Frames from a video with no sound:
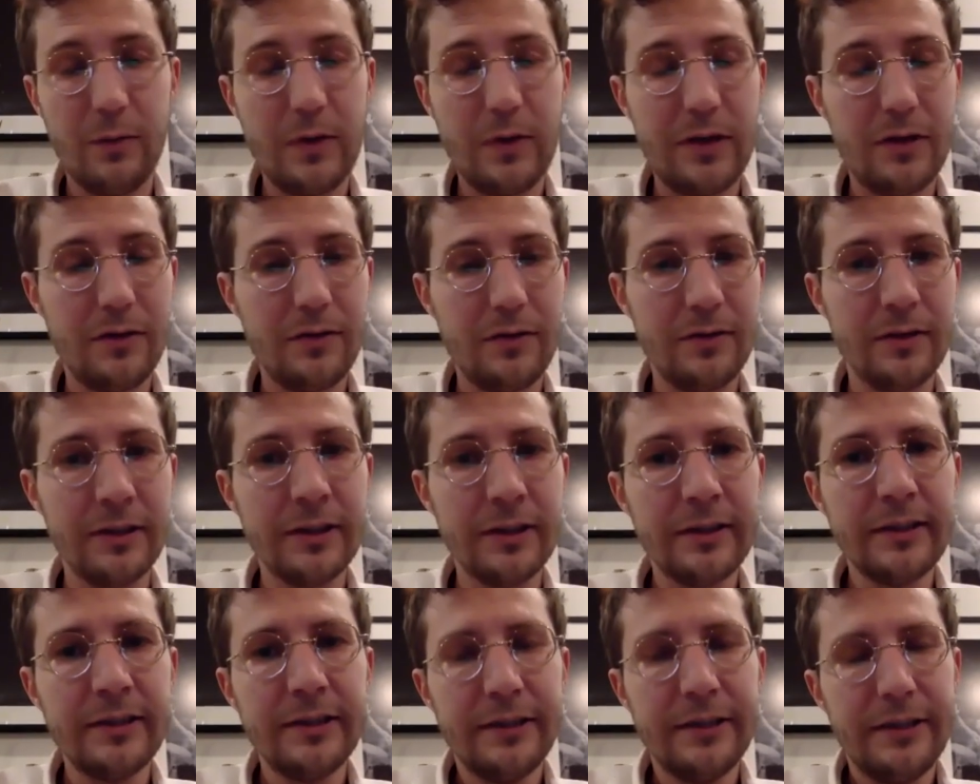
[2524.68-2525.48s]
Well,
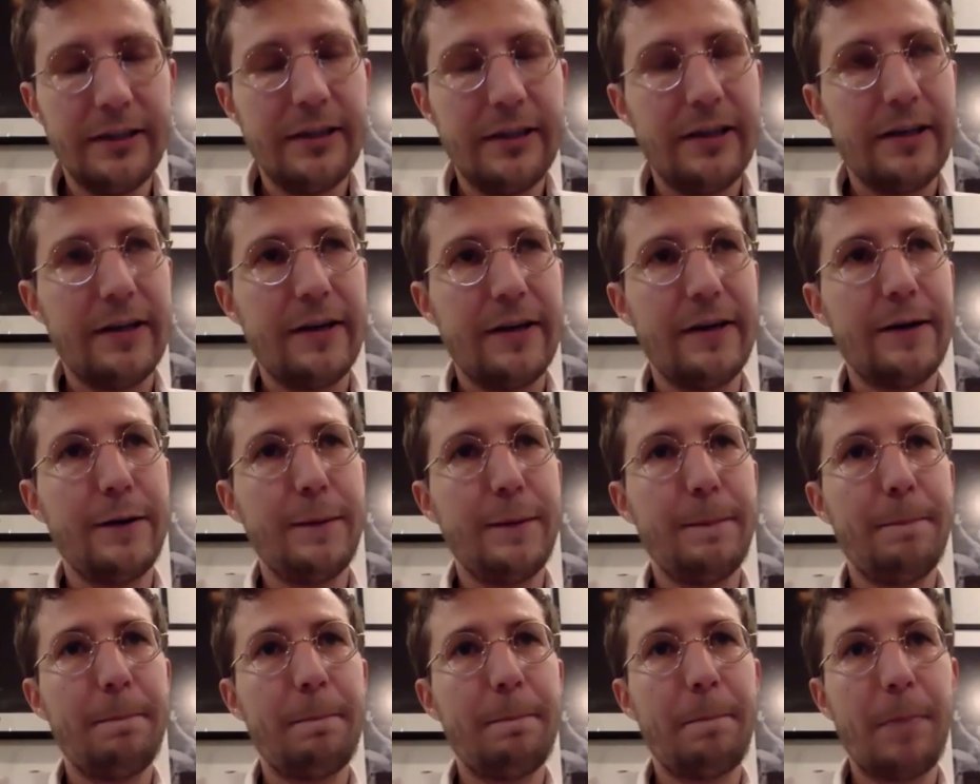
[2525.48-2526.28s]

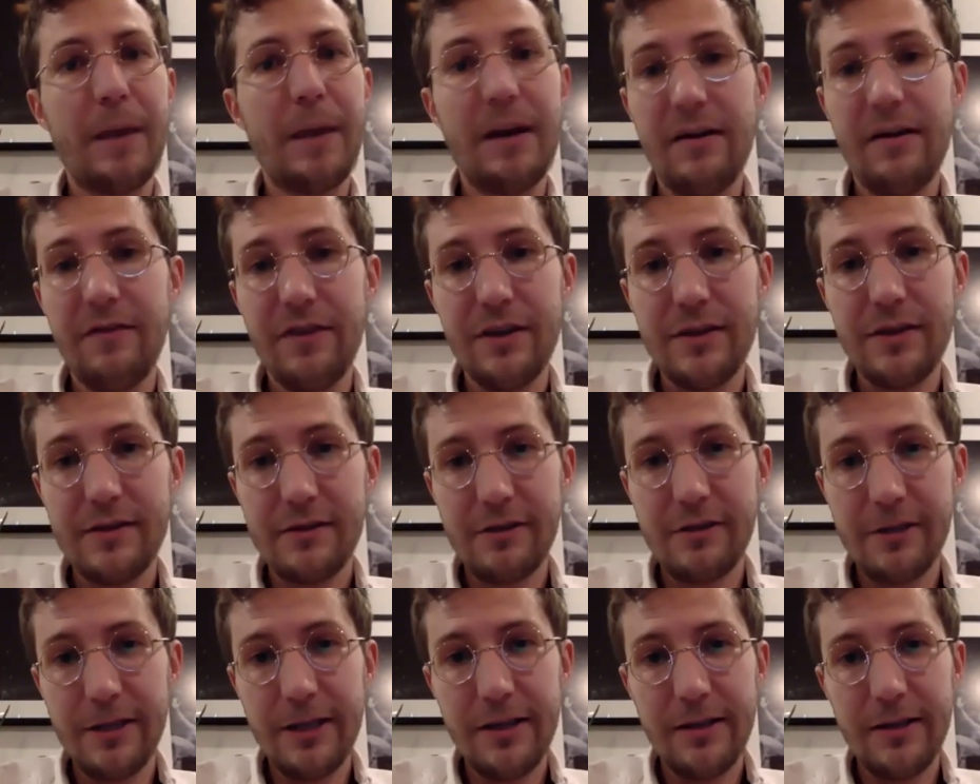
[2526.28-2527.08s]

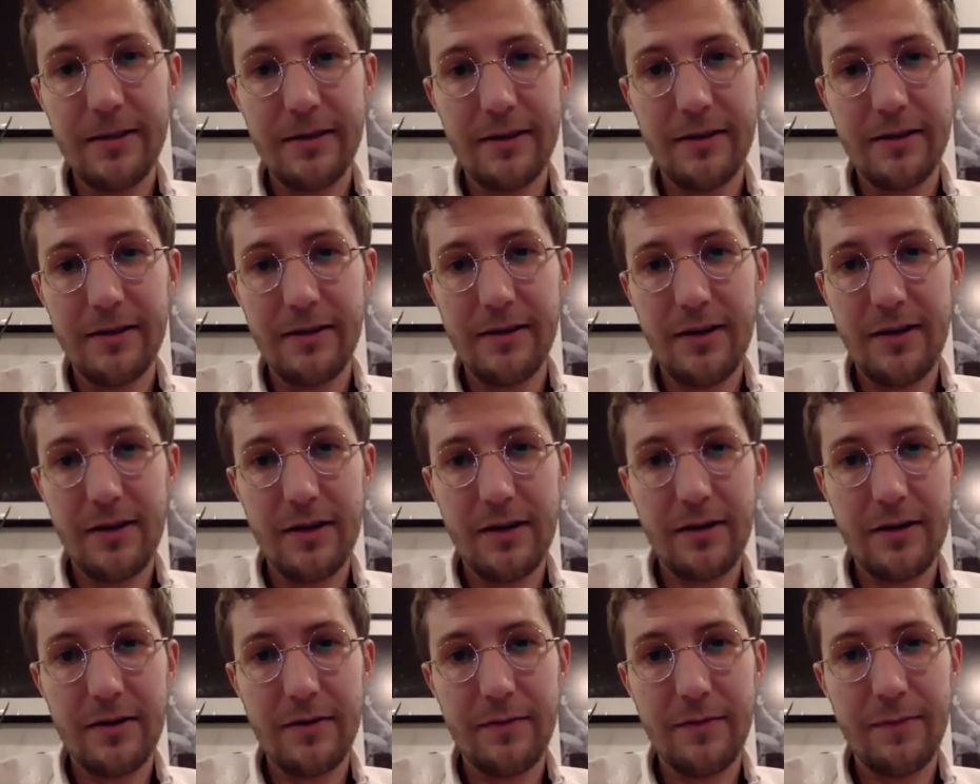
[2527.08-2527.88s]
obviously,
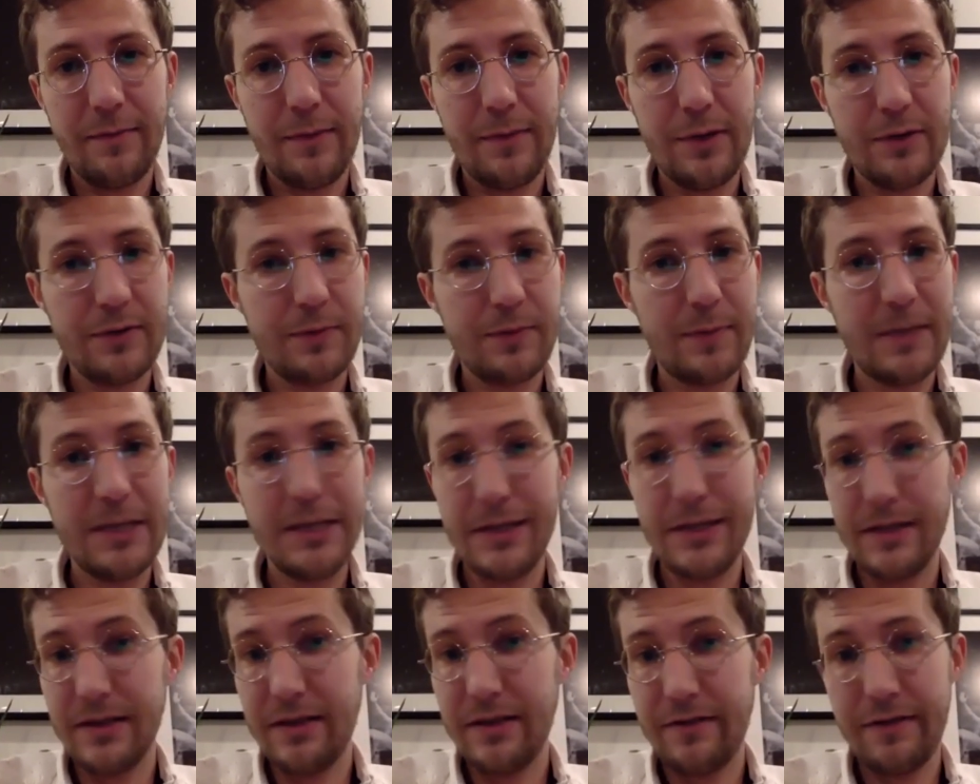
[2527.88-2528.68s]
there's
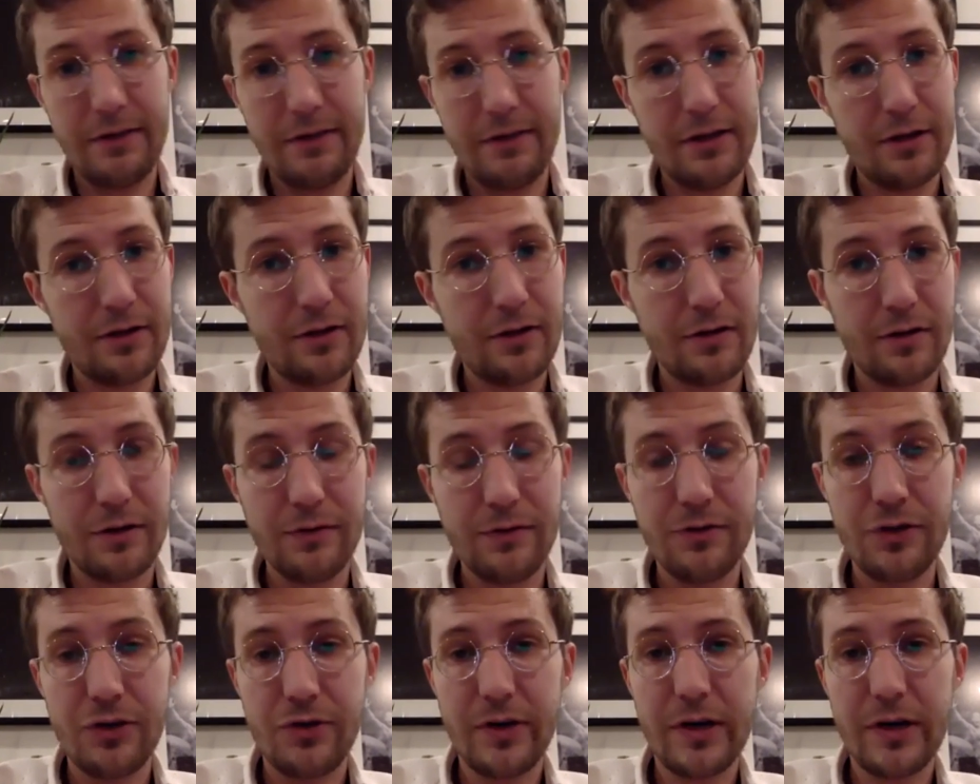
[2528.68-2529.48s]
pieces of it that are a
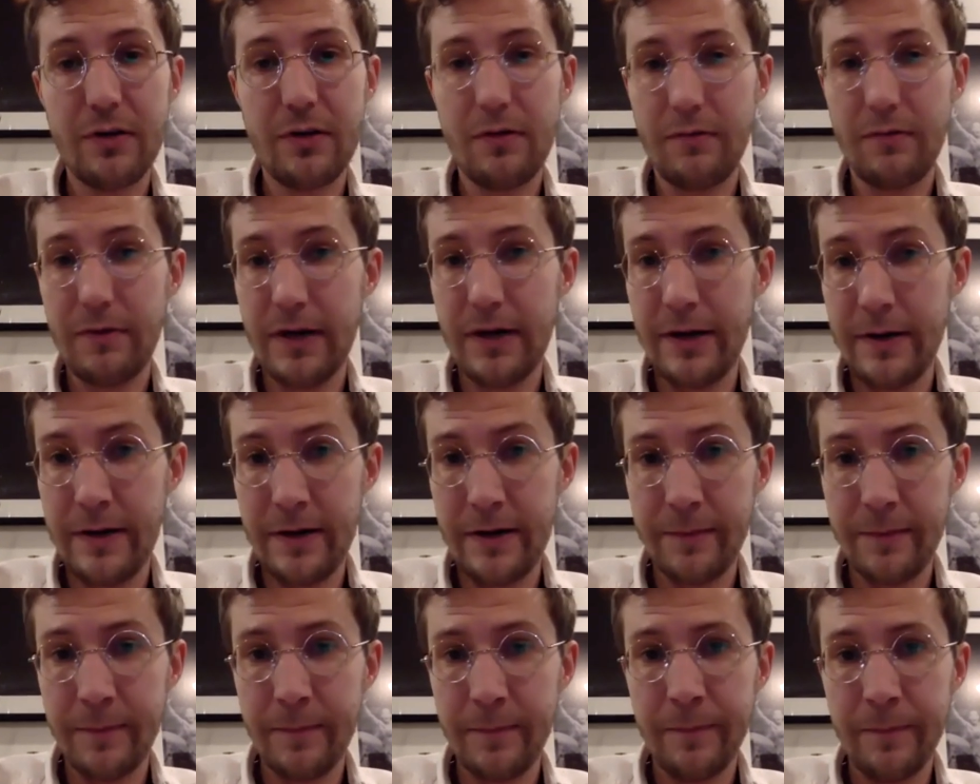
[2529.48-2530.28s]
huge struggle right
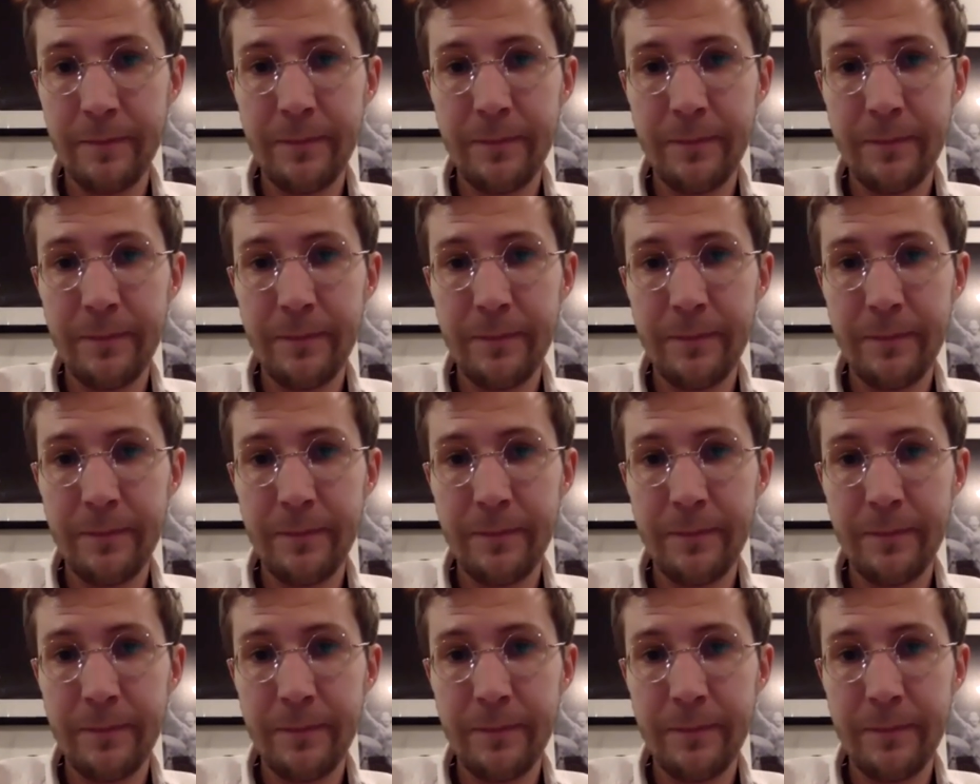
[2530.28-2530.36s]
now.